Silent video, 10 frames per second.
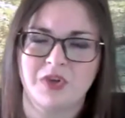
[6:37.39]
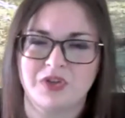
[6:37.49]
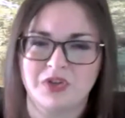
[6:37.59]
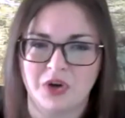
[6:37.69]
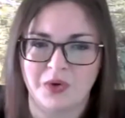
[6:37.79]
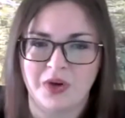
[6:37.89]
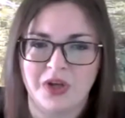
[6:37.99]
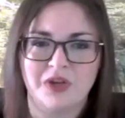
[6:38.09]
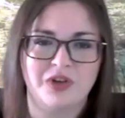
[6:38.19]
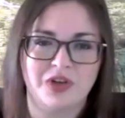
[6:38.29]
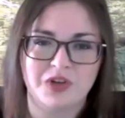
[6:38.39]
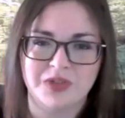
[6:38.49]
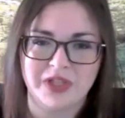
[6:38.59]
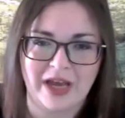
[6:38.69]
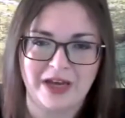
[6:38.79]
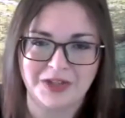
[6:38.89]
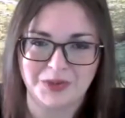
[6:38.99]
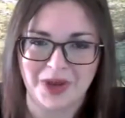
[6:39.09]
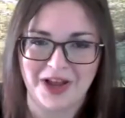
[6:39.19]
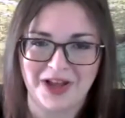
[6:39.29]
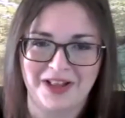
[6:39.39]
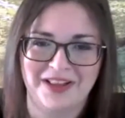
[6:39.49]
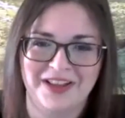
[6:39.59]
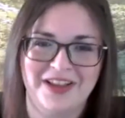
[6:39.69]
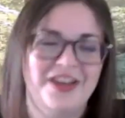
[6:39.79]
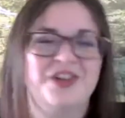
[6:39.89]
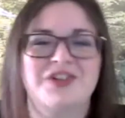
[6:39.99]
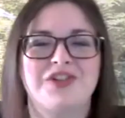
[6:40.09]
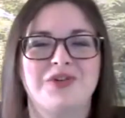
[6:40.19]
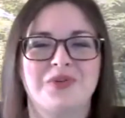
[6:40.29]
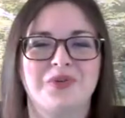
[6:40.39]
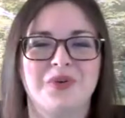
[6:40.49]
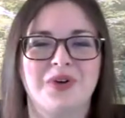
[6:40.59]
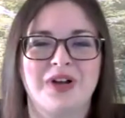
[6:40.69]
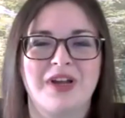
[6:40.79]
So you can use that as well to